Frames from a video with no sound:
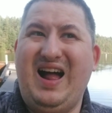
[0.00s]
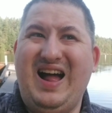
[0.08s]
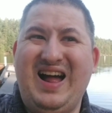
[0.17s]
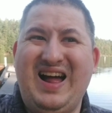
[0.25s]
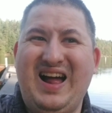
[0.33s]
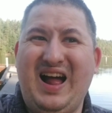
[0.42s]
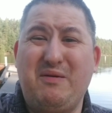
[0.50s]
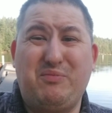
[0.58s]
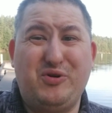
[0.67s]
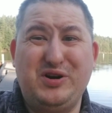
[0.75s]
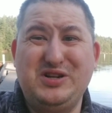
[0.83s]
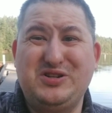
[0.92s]
I'm
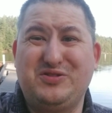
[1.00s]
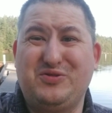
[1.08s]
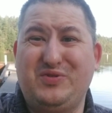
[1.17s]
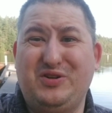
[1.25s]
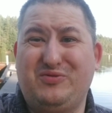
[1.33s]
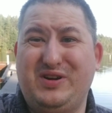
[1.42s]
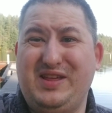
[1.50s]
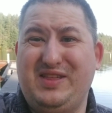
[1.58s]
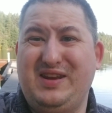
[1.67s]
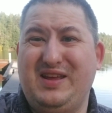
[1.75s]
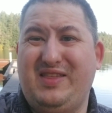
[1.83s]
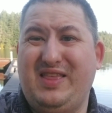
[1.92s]
pretty sure the real
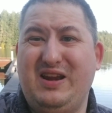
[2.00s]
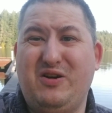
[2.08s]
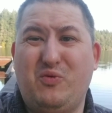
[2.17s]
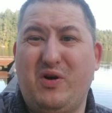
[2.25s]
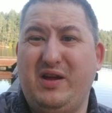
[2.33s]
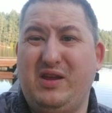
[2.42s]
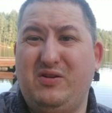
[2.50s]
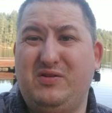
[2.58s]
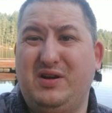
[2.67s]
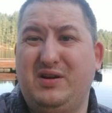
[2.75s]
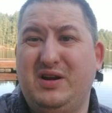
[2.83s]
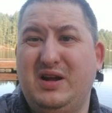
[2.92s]
reason is they don't want you
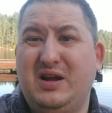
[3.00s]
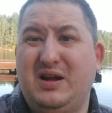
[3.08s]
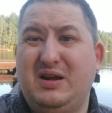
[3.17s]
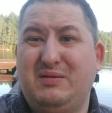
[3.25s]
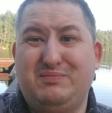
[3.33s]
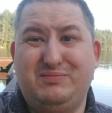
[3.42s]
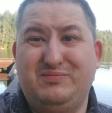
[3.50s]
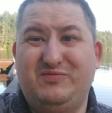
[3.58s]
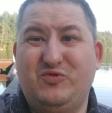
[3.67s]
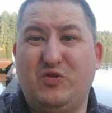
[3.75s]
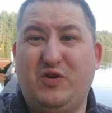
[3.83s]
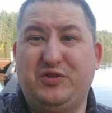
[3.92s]
to
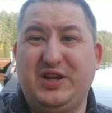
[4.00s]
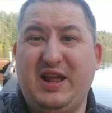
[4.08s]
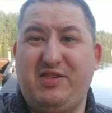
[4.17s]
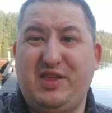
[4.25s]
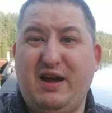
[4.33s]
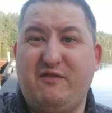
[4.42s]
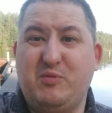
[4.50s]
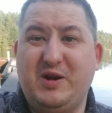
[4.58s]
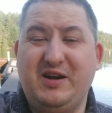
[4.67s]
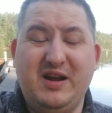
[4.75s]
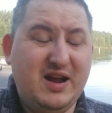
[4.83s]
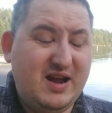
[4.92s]
revolt against the
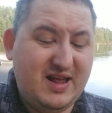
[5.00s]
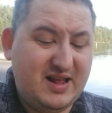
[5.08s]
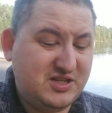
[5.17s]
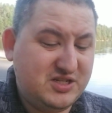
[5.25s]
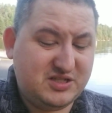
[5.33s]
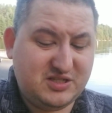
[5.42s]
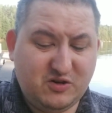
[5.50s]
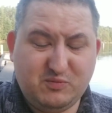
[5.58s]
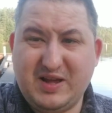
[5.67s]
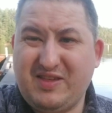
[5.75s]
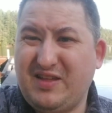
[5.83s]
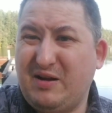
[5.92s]
government. It's just so
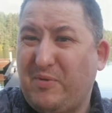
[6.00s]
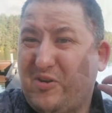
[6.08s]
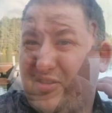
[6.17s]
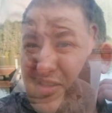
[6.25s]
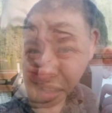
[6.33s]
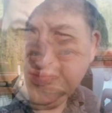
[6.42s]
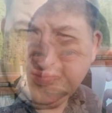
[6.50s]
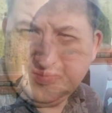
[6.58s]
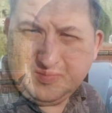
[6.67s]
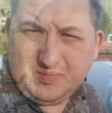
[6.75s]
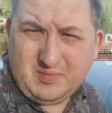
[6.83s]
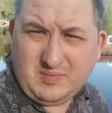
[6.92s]
messed up, our society.
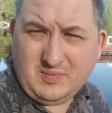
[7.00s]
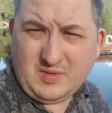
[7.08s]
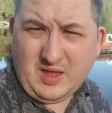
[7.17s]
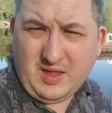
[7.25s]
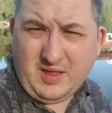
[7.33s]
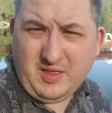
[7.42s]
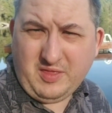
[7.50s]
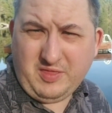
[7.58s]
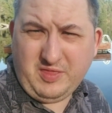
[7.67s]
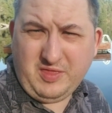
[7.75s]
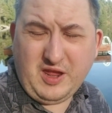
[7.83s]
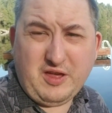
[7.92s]

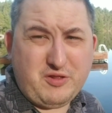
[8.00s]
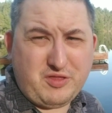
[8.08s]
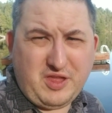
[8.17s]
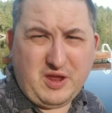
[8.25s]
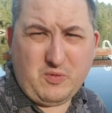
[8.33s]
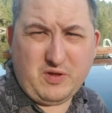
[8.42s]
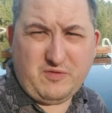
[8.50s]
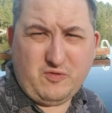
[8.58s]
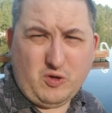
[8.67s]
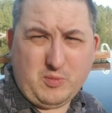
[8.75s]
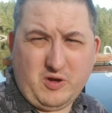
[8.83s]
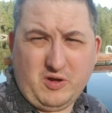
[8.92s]
The other thing with
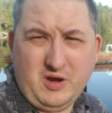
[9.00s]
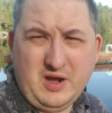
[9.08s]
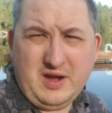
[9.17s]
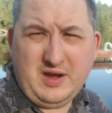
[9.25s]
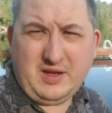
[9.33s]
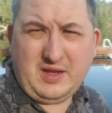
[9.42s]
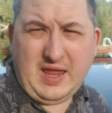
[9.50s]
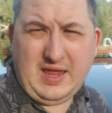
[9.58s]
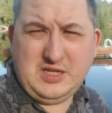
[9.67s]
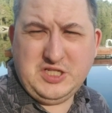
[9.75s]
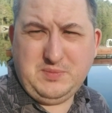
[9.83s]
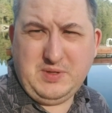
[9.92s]
former
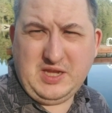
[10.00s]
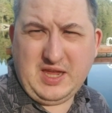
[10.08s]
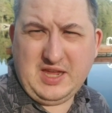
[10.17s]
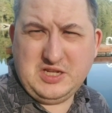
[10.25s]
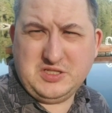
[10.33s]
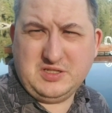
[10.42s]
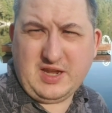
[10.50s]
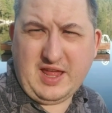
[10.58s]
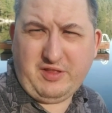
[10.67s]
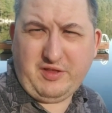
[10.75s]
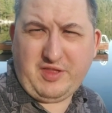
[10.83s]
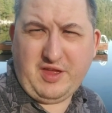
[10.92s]
KGB agent
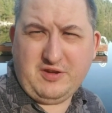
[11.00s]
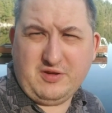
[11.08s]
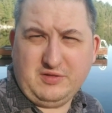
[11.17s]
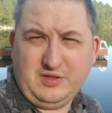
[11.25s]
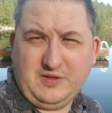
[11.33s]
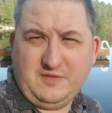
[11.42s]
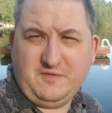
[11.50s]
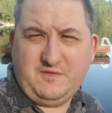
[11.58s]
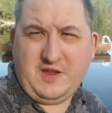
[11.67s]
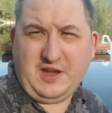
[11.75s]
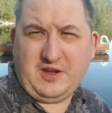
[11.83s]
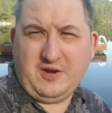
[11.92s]
Alexander
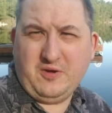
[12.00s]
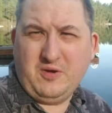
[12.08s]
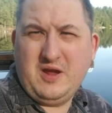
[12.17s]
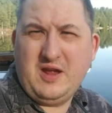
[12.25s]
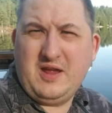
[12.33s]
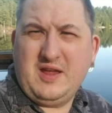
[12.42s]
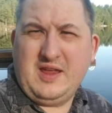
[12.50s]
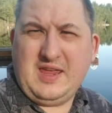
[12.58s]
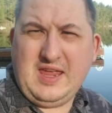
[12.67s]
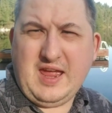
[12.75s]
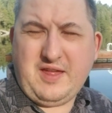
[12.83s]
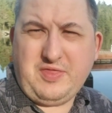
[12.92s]
Litvenko,
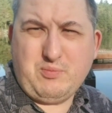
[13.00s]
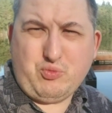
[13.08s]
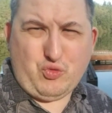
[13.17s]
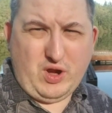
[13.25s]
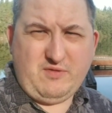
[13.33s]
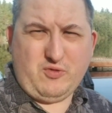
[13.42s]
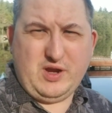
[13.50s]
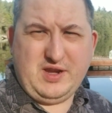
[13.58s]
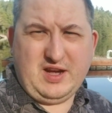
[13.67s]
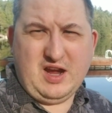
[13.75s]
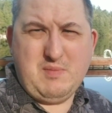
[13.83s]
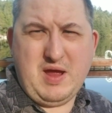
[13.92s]
he had the bravery
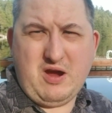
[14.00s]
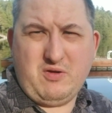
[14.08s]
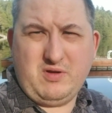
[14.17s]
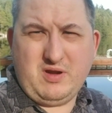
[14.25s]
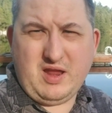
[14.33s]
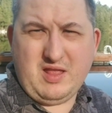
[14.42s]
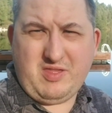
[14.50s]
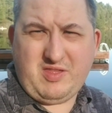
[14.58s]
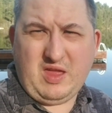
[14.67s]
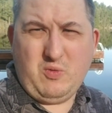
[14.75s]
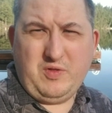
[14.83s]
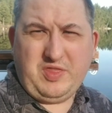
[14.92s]
to come out and
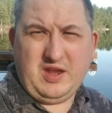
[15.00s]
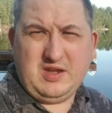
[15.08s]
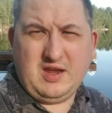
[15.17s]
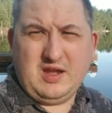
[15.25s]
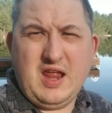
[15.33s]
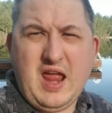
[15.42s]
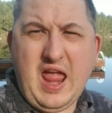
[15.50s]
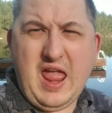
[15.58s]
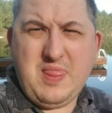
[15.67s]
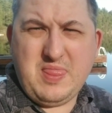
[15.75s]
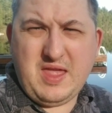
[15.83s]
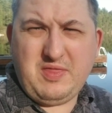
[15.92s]
say what they did
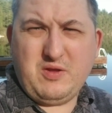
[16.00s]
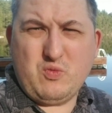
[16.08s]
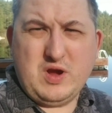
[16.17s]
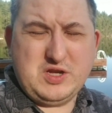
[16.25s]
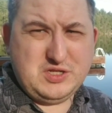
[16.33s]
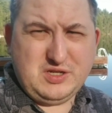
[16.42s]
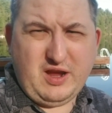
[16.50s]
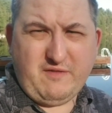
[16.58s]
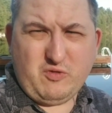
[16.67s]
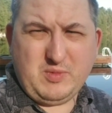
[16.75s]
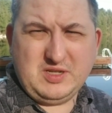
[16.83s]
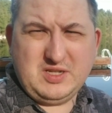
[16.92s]
and then the Russian
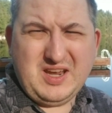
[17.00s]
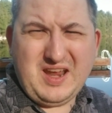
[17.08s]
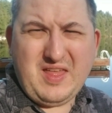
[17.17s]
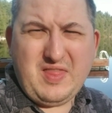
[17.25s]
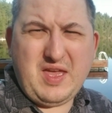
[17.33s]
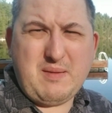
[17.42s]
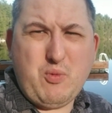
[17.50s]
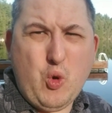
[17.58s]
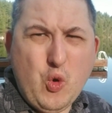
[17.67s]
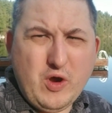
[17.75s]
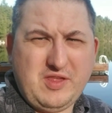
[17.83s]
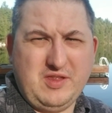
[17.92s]
government, they
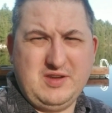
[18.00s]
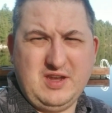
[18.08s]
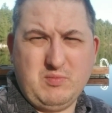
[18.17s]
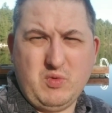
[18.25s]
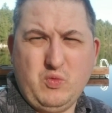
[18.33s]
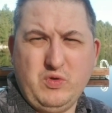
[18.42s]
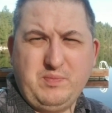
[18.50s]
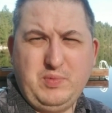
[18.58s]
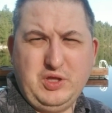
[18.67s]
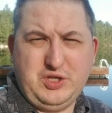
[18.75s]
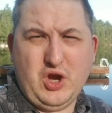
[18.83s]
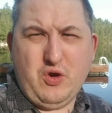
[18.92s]
poisoned him with
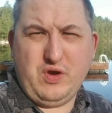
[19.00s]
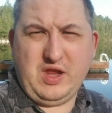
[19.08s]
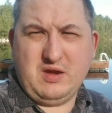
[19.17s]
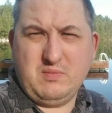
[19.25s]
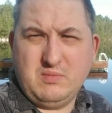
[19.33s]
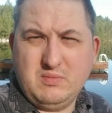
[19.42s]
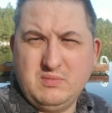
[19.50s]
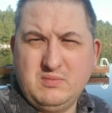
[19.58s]
plutonium.